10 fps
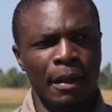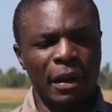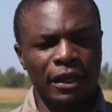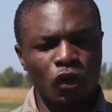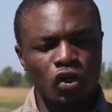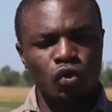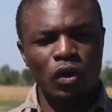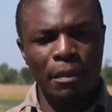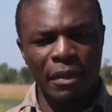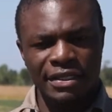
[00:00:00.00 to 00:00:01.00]
But those who
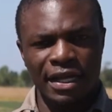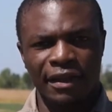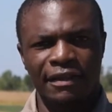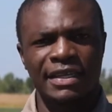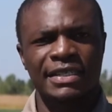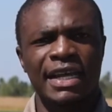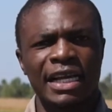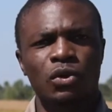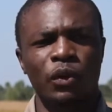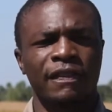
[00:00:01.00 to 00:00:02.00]
are mastering it, they
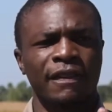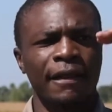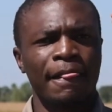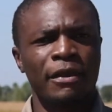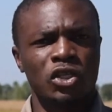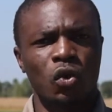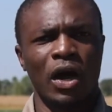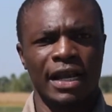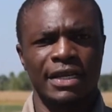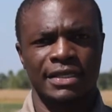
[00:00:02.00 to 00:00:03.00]
start with soil
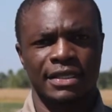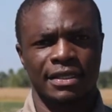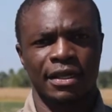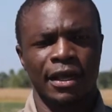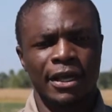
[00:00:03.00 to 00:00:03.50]
analysis.